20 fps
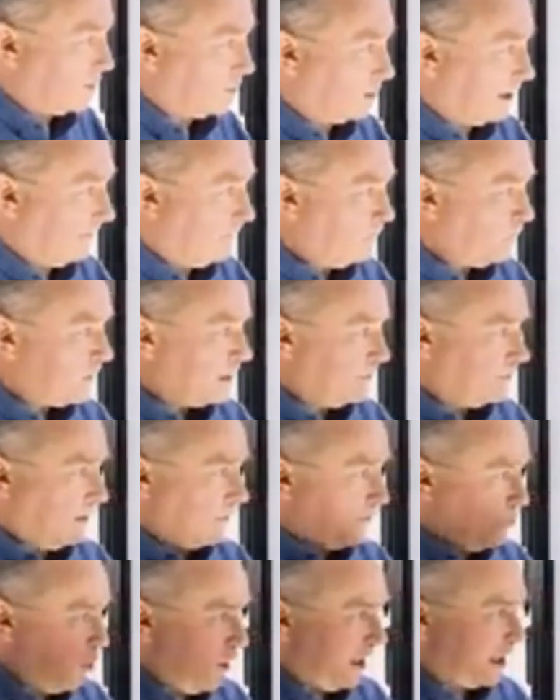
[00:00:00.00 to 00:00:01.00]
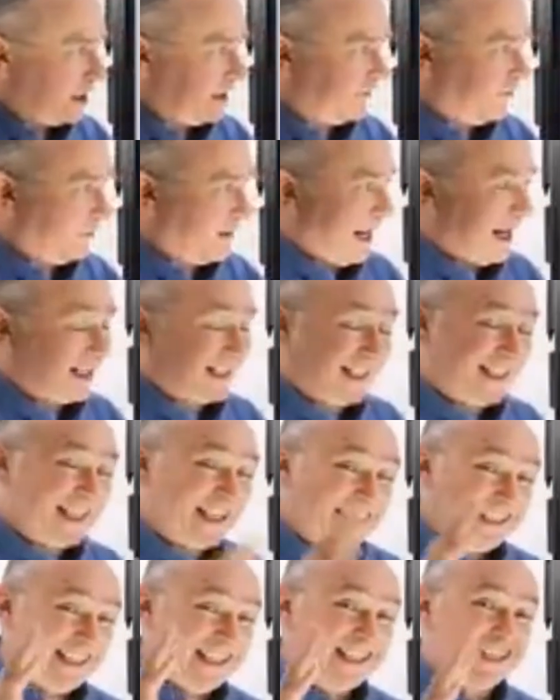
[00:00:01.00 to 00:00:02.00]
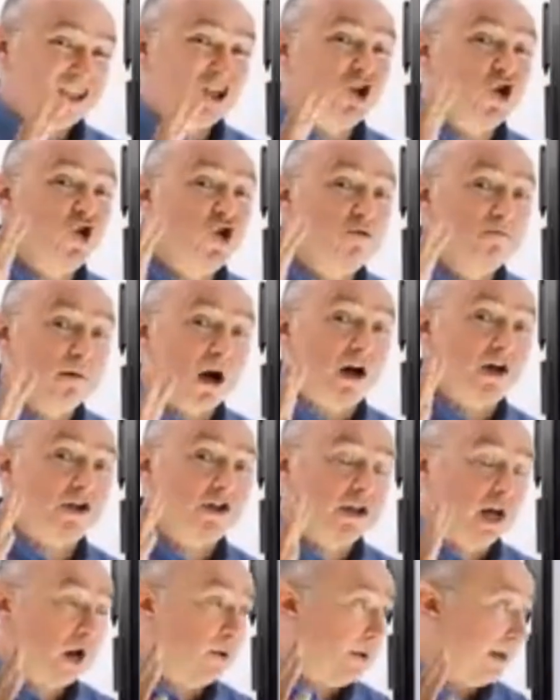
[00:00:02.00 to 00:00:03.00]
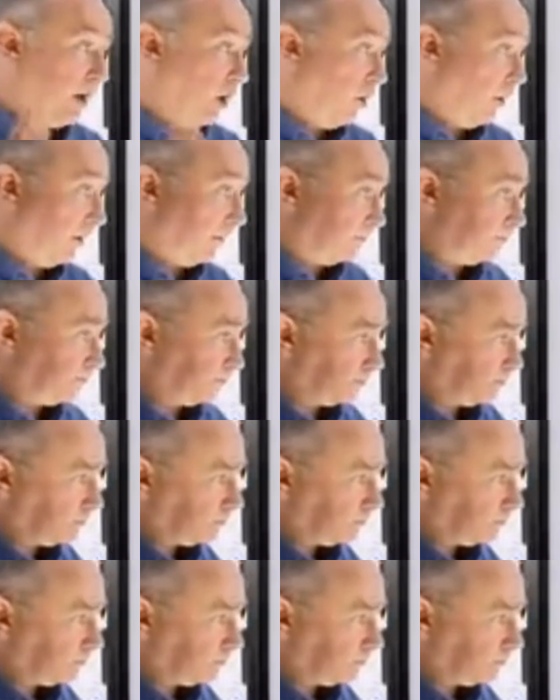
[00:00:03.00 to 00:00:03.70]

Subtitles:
actually. But paralysis from analysis, there's too much going on.